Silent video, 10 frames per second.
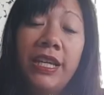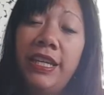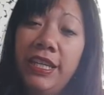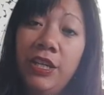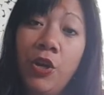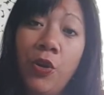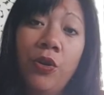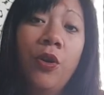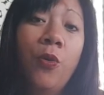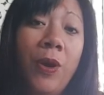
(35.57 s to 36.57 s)

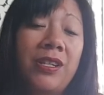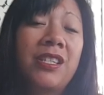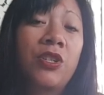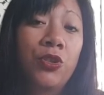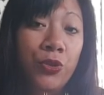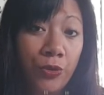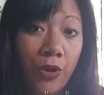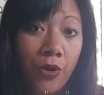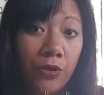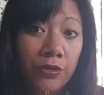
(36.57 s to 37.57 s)
Ego wants
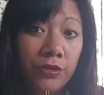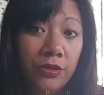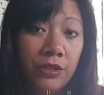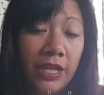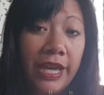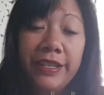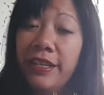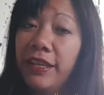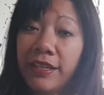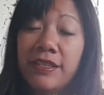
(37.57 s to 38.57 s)
control, and
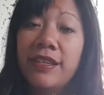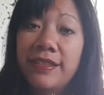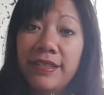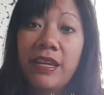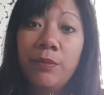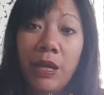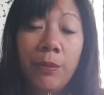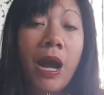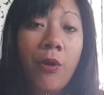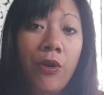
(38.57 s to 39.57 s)
it is sustained by
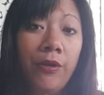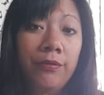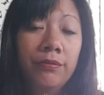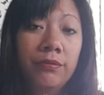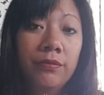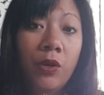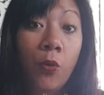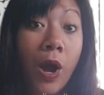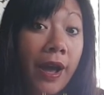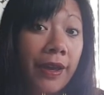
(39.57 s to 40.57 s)
power.
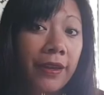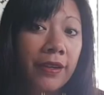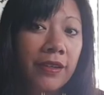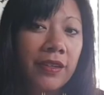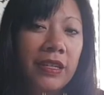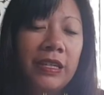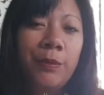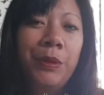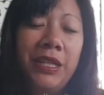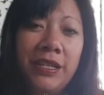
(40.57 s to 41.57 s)
Why?
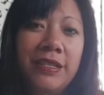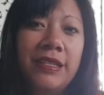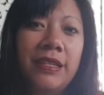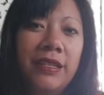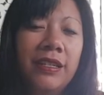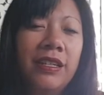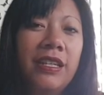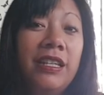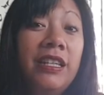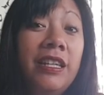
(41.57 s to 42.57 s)
Because
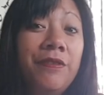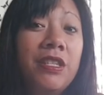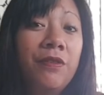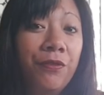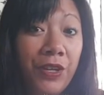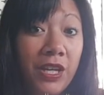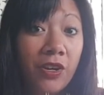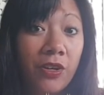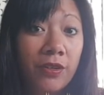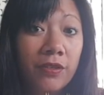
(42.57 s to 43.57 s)
it lives in
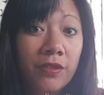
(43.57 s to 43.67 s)
fear.